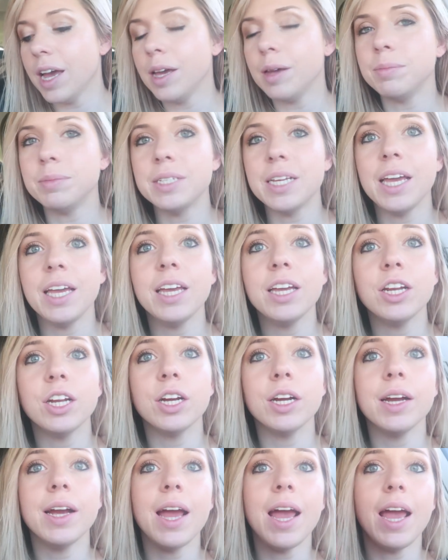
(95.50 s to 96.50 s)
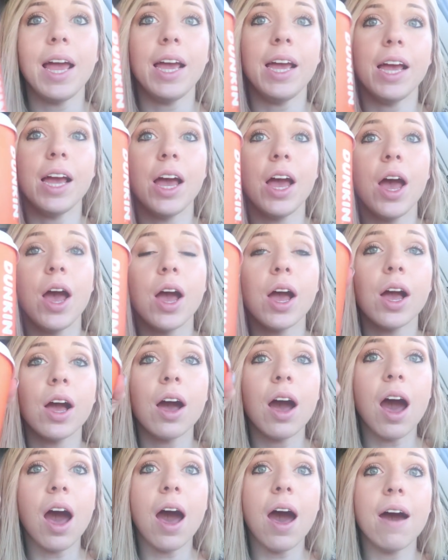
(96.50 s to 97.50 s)
I am taking her a
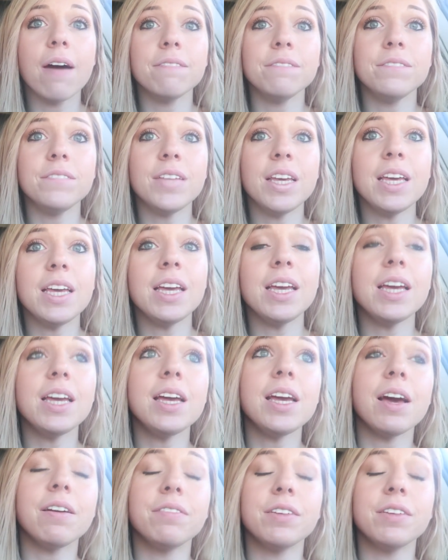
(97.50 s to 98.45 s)
coffee.